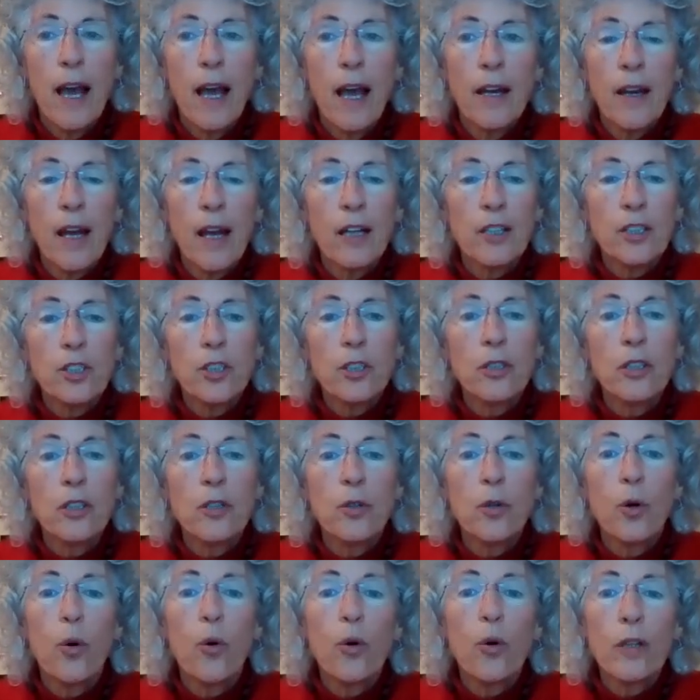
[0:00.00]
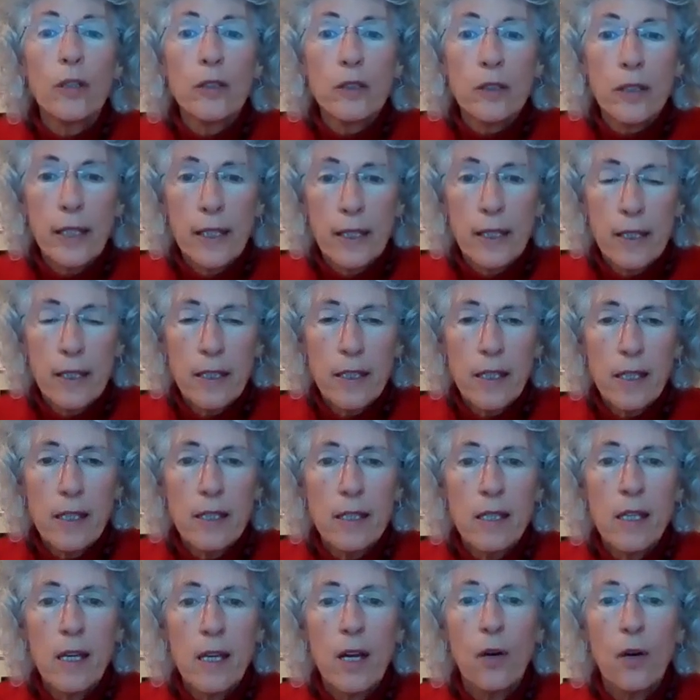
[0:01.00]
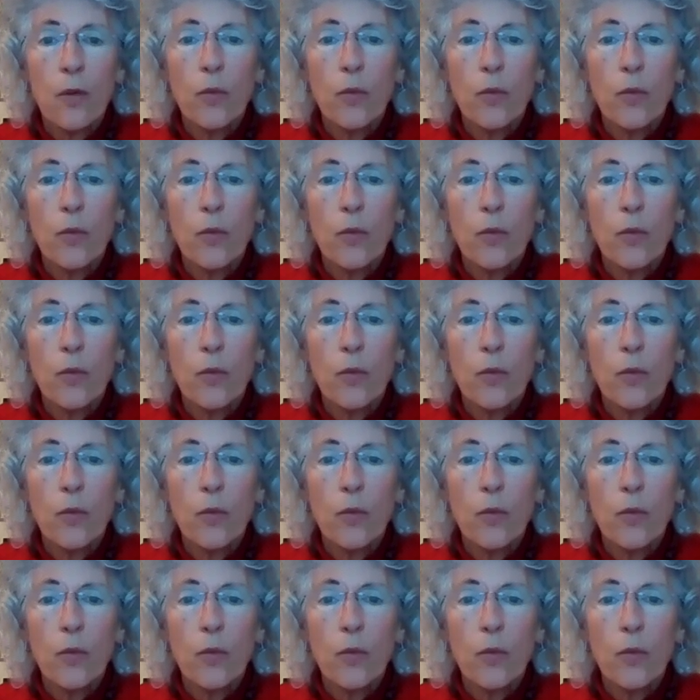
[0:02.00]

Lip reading: and actually correlated it